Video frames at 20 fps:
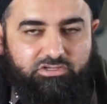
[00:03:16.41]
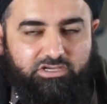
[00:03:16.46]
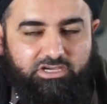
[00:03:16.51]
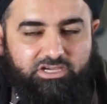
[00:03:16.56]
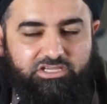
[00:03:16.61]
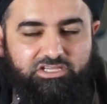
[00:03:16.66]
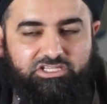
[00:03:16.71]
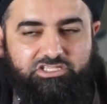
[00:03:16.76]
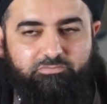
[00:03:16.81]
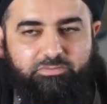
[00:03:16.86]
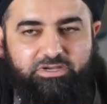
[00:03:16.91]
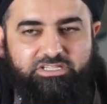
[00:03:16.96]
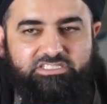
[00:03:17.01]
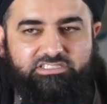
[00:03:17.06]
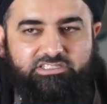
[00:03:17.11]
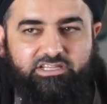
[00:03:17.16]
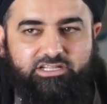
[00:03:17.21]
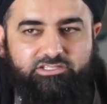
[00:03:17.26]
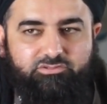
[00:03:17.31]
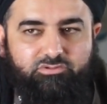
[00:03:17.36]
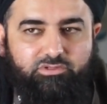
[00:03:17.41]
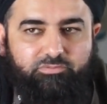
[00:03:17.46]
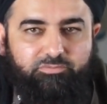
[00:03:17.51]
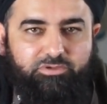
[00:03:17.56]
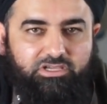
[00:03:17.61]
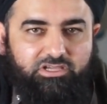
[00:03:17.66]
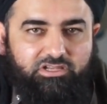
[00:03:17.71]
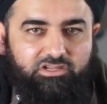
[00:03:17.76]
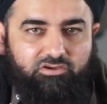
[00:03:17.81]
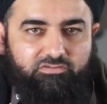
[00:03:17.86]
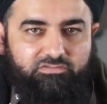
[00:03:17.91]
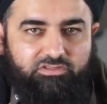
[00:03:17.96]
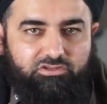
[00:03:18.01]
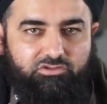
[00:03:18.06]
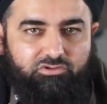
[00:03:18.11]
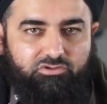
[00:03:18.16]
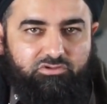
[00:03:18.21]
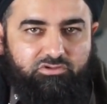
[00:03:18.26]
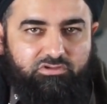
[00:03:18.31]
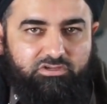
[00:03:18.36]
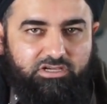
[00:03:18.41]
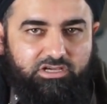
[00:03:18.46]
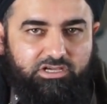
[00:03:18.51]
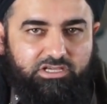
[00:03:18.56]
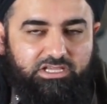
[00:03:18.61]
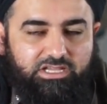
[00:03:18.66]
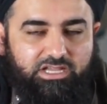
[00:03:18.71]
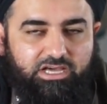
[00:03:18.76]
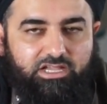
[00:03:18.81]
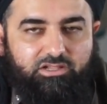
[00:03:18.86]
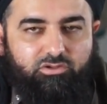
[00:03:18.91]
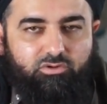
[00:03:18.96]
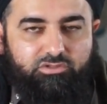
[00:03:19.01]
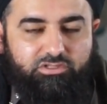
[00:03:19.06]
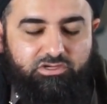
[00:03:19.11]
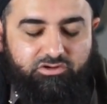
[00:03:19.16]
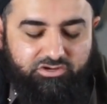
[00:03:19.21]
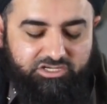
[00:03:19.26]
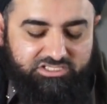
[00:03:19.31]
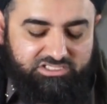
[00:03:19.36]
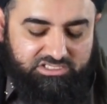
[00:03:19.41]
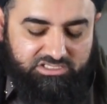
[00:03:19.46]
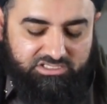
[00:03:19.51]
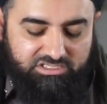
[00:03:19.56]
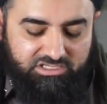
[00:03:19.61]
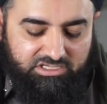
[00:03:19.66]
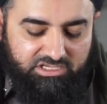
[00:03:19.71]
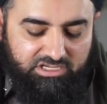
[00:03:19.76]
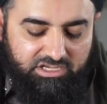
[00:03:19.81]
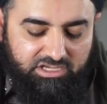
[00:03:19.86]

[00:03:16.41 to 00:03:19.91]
Uh, each month starts with the beginning of the new uh, hilal or the crescent.